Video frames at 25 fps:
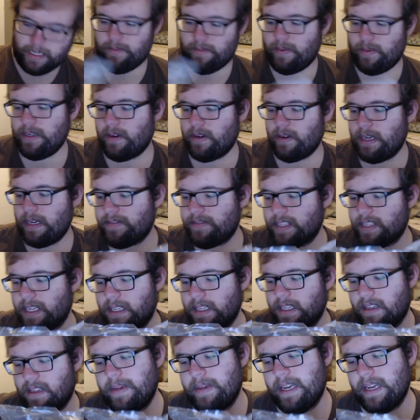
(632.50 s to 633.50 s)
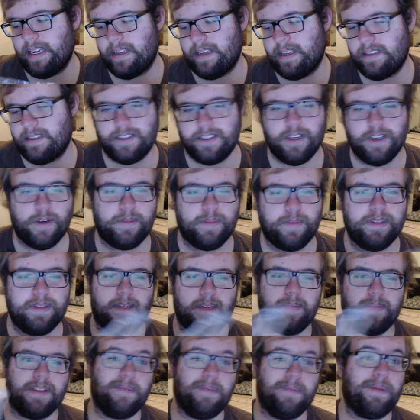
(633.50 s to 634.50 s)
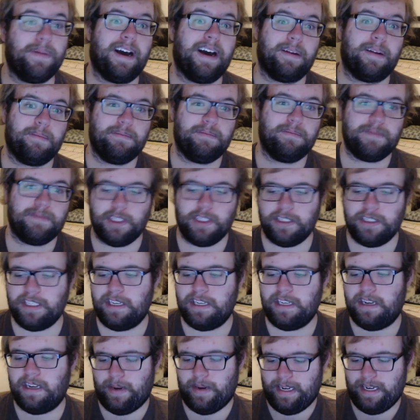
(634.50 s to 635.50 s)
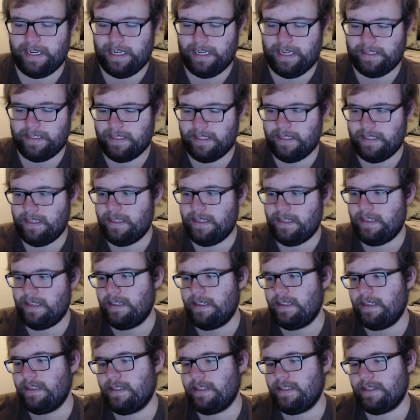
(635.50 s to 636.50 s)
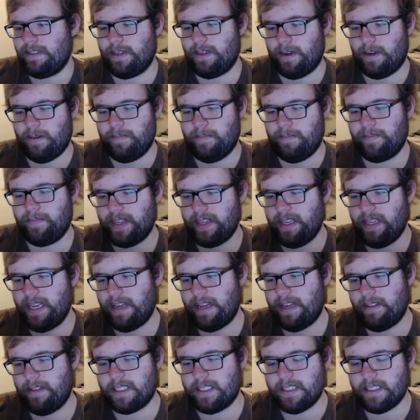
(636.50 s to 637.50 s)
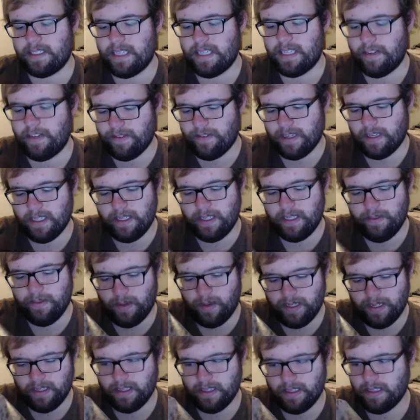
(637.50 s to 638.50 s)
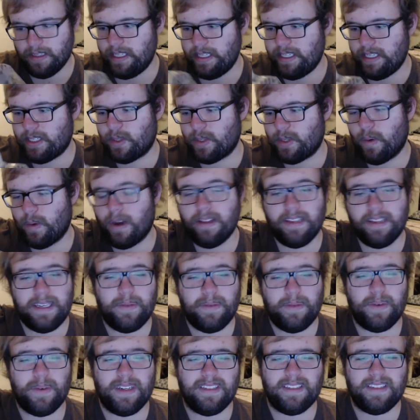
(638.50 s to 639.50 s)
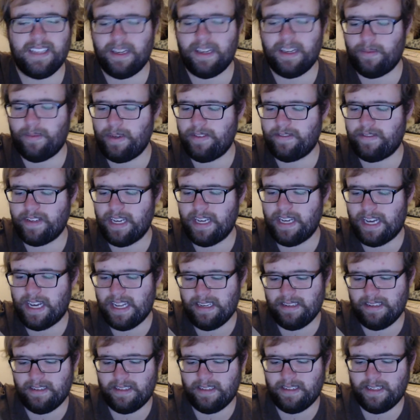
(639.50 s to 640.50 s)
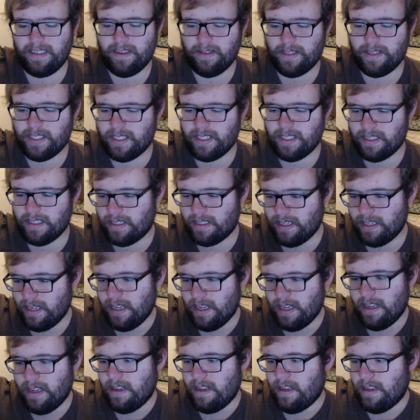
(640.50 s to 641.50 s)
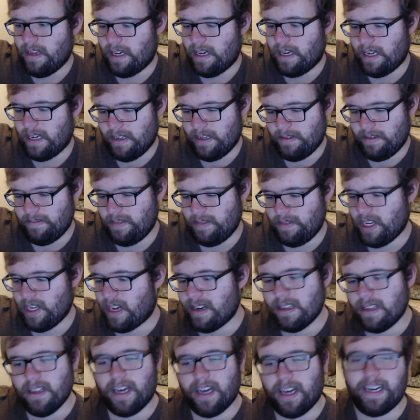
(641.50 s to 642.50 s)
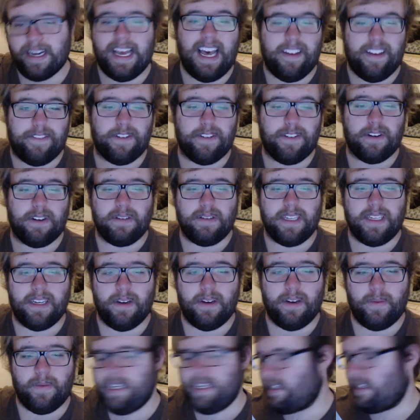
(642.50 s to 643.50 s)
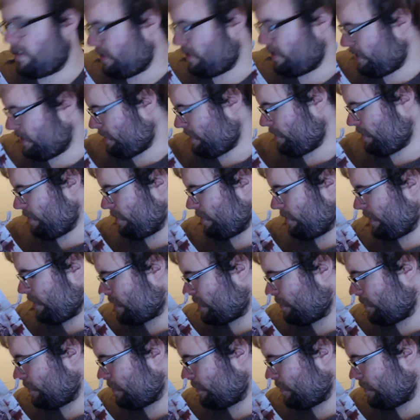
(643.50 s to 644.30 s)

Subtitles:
Okay, we don't have to cut the bag. It just opens up in the bottom. Good to know, I guess. So, yeah, this is definitely one of the least quality ones that we've gotten. This is not a lot of effort, went into this. There